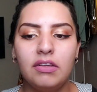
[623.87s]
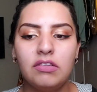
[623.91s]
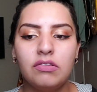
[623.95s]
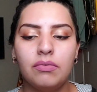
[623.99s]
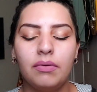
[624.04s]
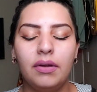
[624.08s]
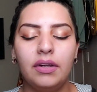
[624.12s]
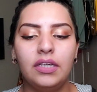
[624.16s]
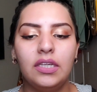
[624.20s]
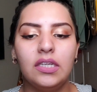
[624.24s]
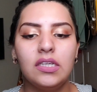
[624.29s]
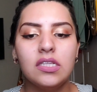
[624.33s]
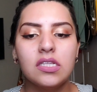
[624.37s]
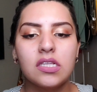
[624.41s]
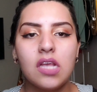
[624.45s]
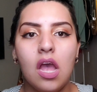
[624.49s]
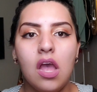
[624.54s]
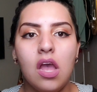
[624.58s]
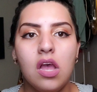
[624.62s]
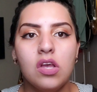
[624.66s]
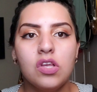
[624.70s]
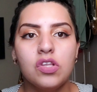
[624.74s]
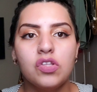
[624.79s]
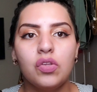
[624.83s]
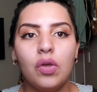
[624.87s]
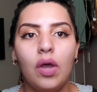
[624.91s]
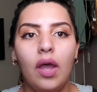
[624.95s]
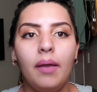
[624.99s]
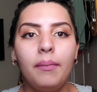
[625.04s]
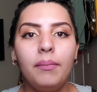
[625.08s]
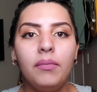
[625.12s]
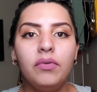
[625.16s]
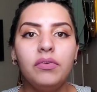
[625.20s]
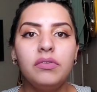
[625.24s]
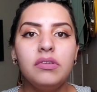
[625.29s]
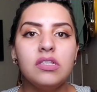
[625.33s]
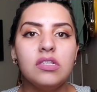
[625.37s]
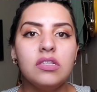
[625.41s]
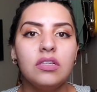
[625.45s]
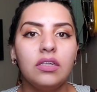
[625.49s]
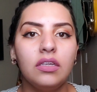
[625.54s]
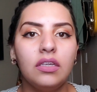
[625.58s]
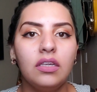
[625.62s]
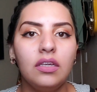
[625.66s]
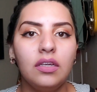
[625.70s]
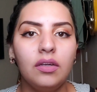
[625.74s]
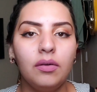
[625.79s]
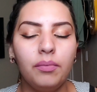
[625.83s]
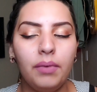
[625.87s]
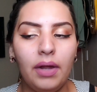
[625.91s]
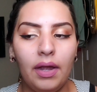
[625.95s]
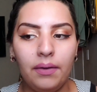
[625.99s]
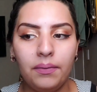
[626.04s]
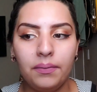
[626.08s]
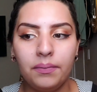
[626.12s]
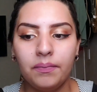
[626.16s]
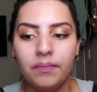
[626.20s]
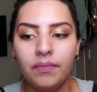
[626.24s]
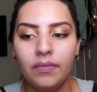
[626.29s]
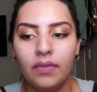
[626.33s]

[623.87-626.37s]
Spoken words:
surroundings, so I'm always looking around,